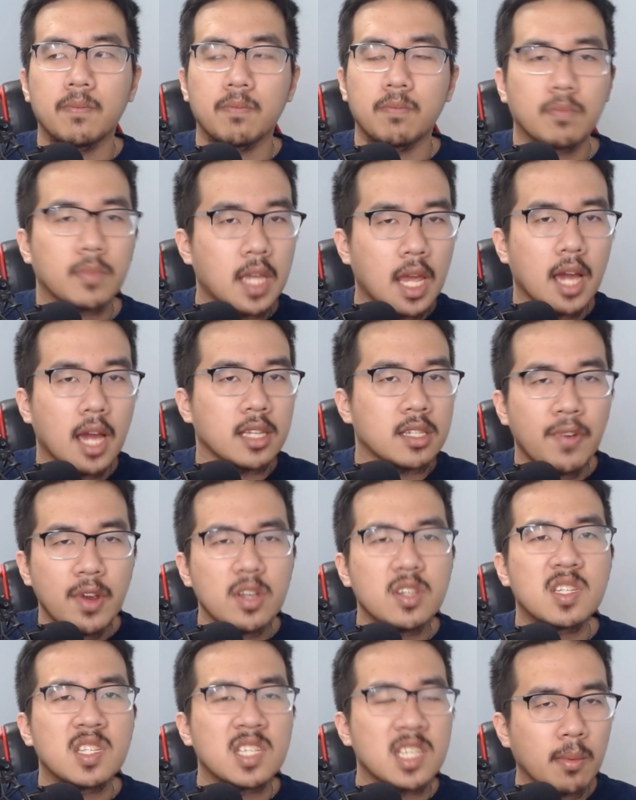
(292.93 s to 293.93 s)
It's very
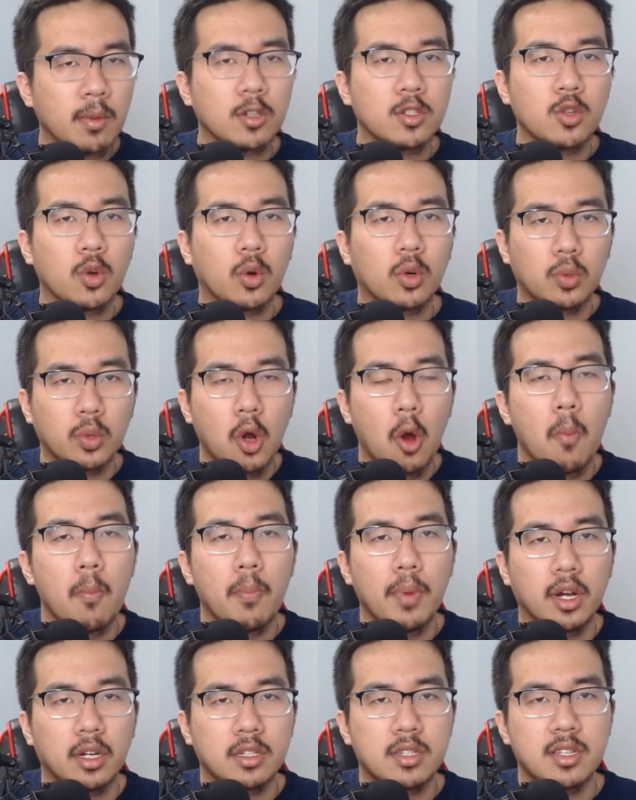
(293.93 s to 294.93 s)
similar to a
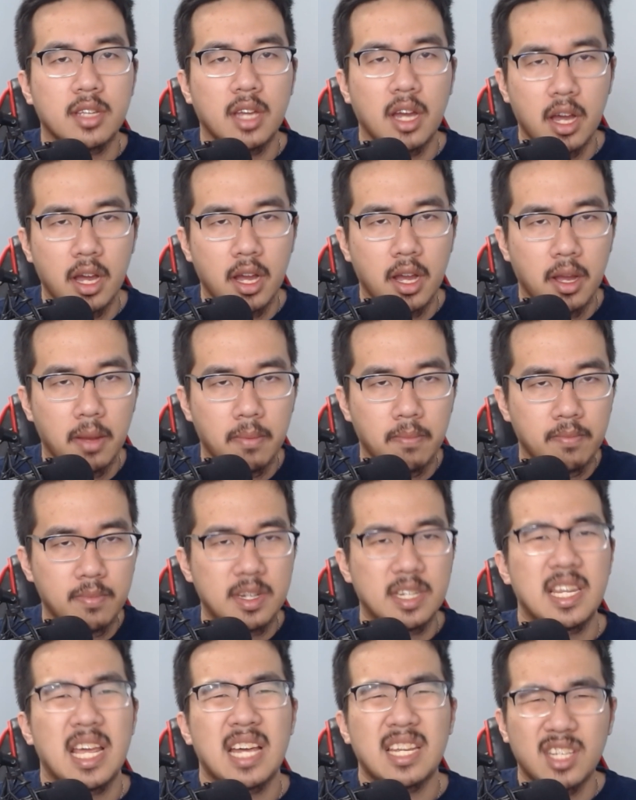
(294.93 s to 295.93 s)
Chromebook's
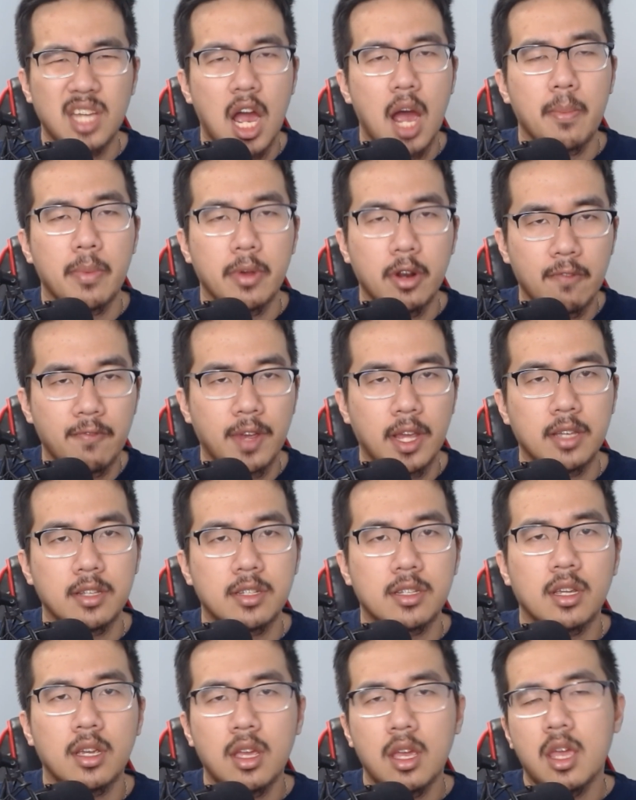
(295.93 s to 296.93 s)
desktop
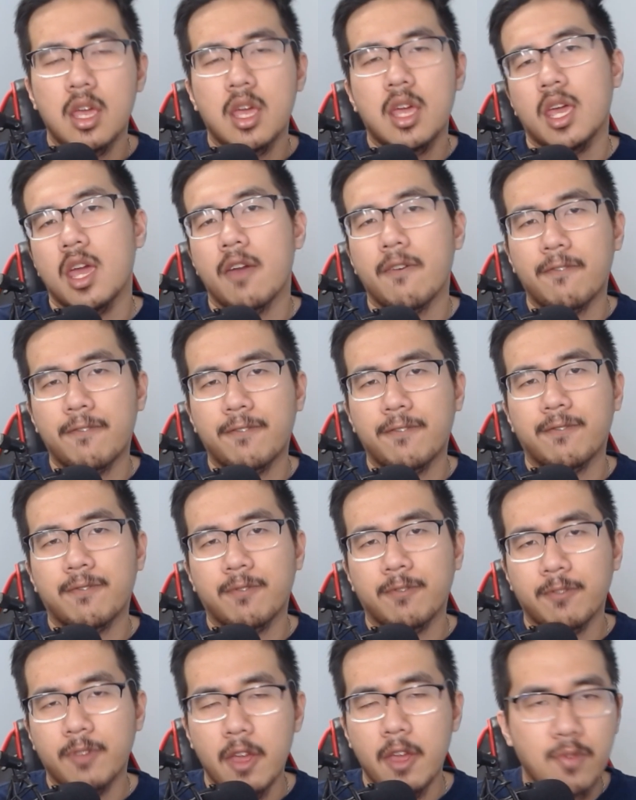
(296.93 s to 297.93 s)
interface.
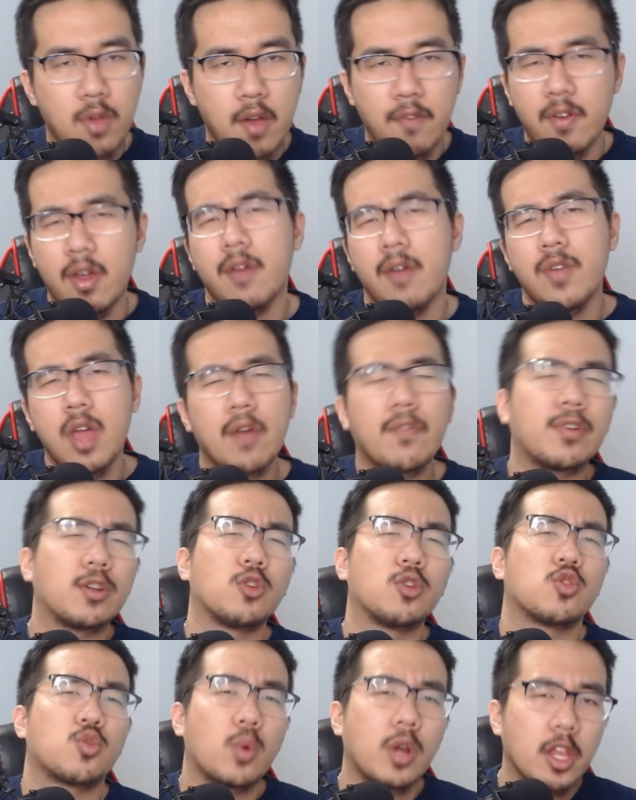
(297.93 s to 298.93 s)
If you ever
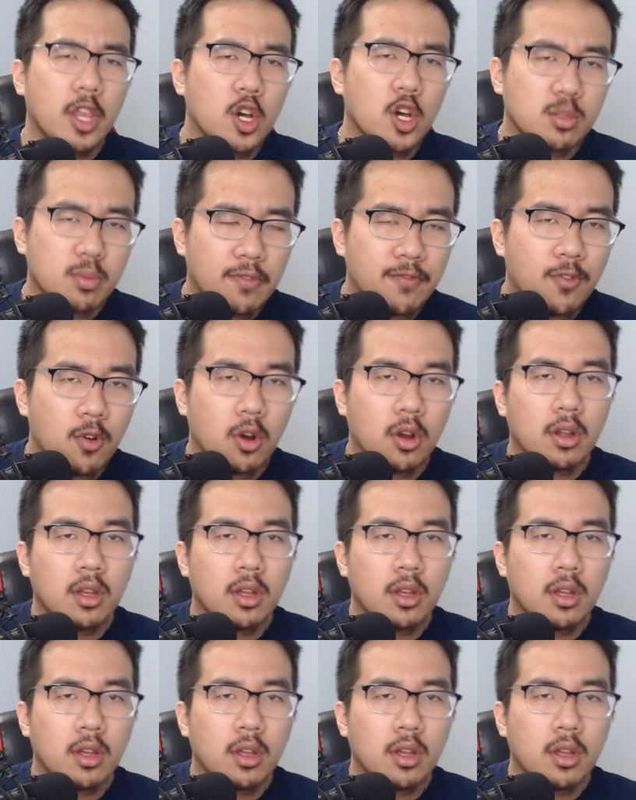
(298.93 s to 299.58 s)
used one of those before.